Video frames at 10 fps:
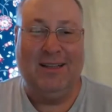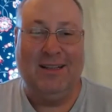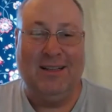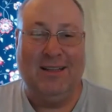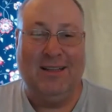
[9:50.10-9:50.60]

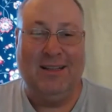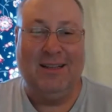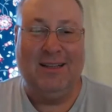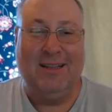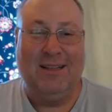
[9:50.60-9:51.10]
Uh,
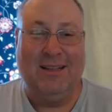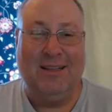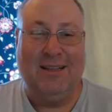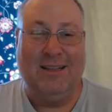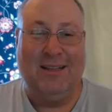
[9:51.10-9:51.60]
would you like to
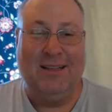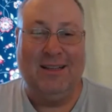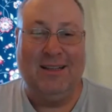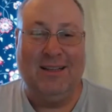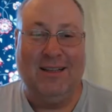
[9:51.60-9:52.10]
be
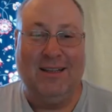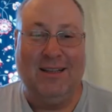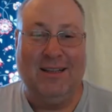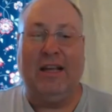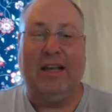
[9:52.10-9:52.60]
helping fight
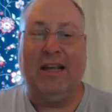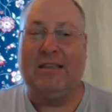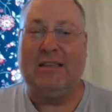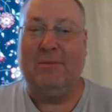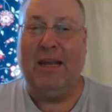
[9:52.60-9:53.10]
against the
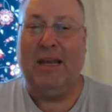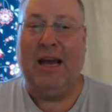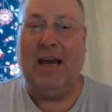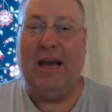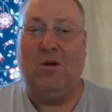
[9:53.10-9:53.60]
main guy
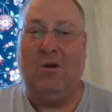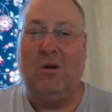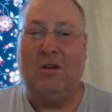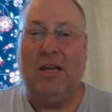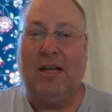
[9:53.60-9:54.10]
or
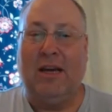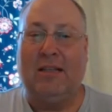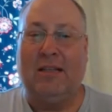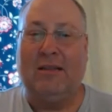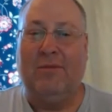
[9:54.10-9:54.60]
taking on
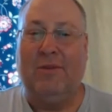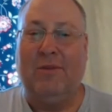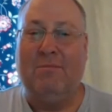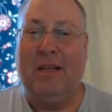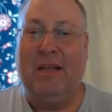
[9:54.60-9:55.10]
some of the
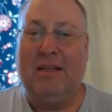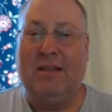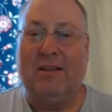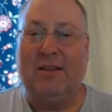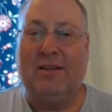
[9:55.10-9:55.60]
minions?